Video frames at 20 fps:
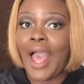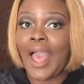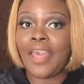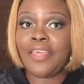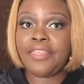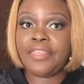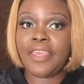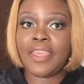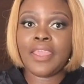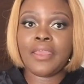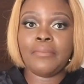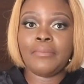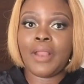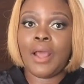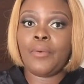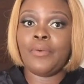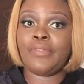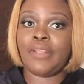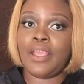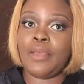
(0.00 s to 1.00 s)
I think
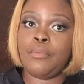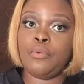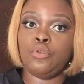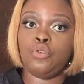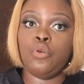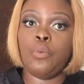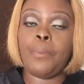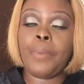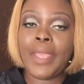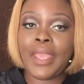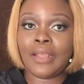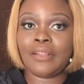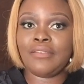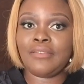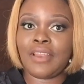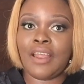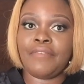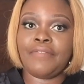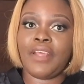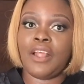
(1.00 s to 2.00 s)
when I was able to pick
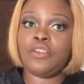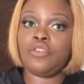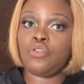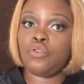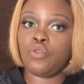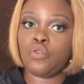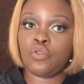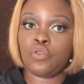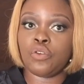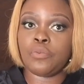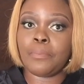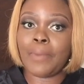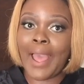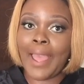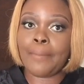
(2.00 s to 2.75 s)
stuff that suited